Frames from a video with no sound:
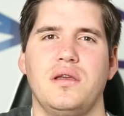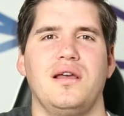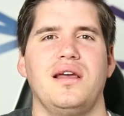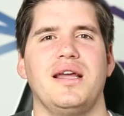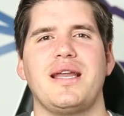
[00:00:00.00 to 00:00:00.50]

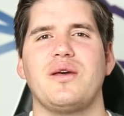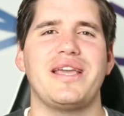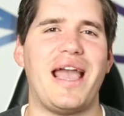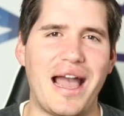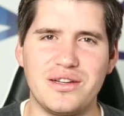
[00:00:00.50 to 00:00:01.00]
Now the
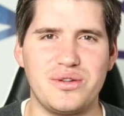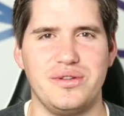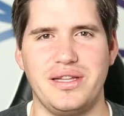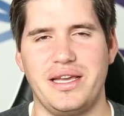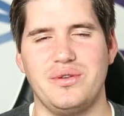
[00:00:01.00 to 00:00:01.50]
actual
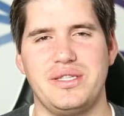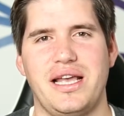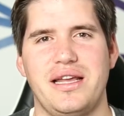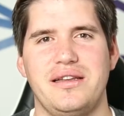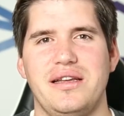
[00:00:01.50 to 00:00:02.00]
LEGO
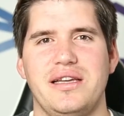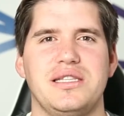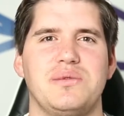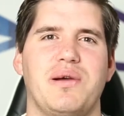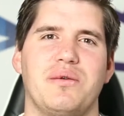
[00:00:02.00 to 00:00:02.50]
set is
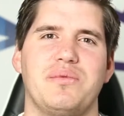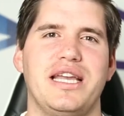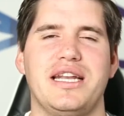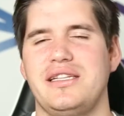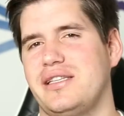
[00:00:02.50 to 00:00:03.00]
where we get
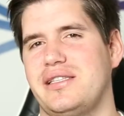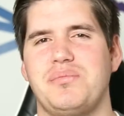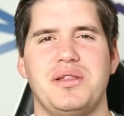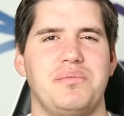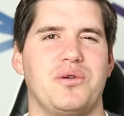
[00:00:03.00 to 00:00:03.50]
into some of
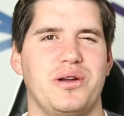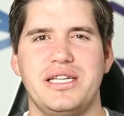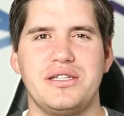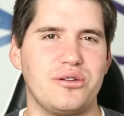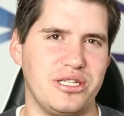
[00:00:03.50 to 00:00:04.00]
the more
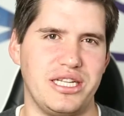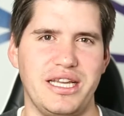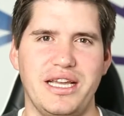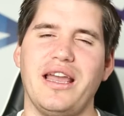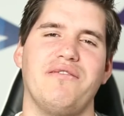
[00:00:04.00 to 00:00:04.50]

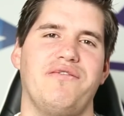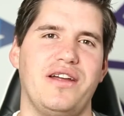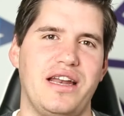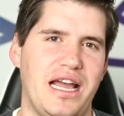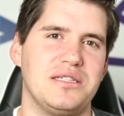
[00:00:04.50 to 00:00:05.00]
interesting and fun
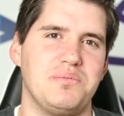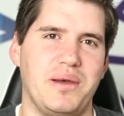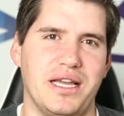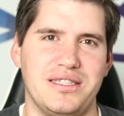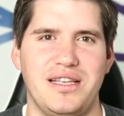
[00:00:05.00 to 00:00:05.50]

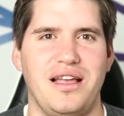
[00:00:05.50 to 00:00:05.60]
aspects